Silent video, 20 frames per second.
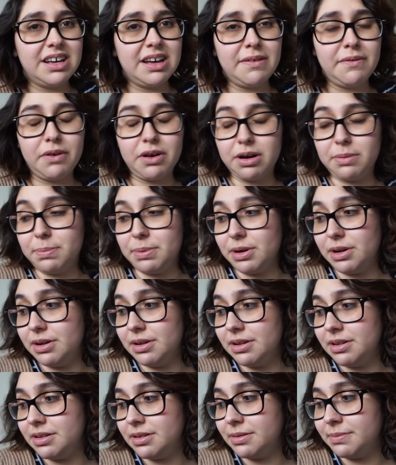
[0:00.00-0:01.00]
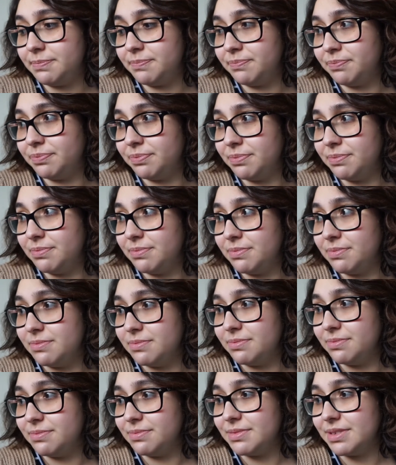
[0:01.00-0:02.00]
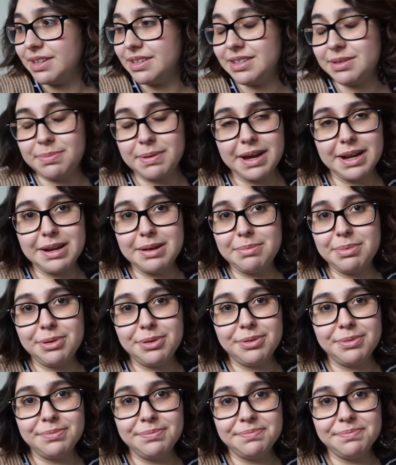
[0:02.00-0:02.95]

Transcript: I've heartburn. It's a pineapple.